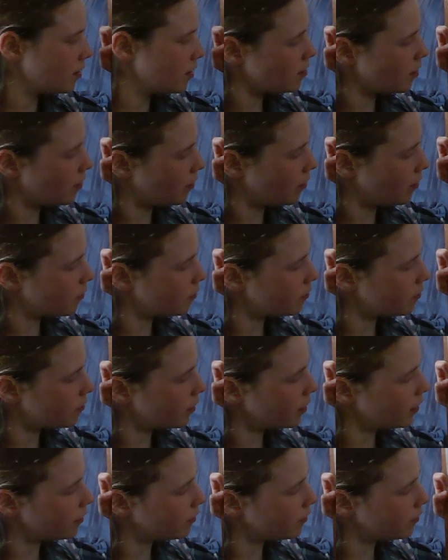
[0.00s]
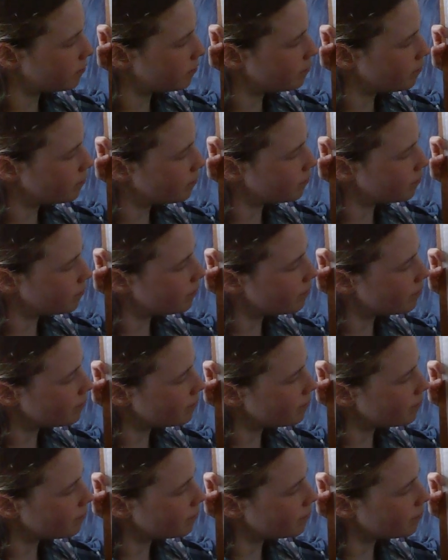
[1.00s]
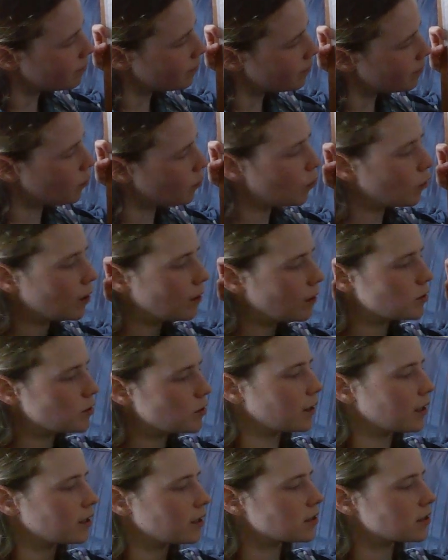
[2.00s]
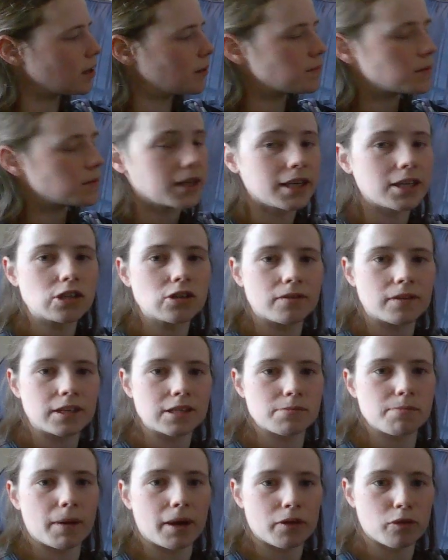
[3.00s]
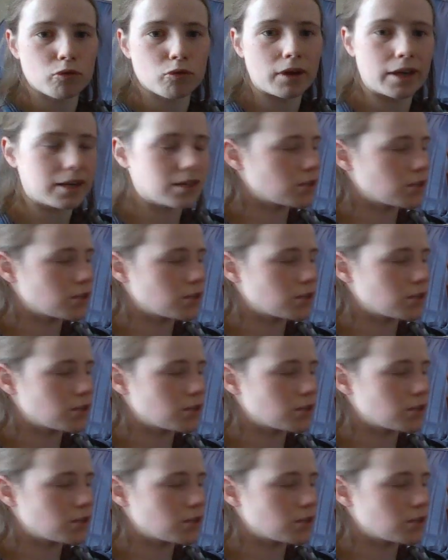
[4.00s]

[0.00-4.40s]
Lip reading: So 3. All I'm doing is timesing each of these by 3,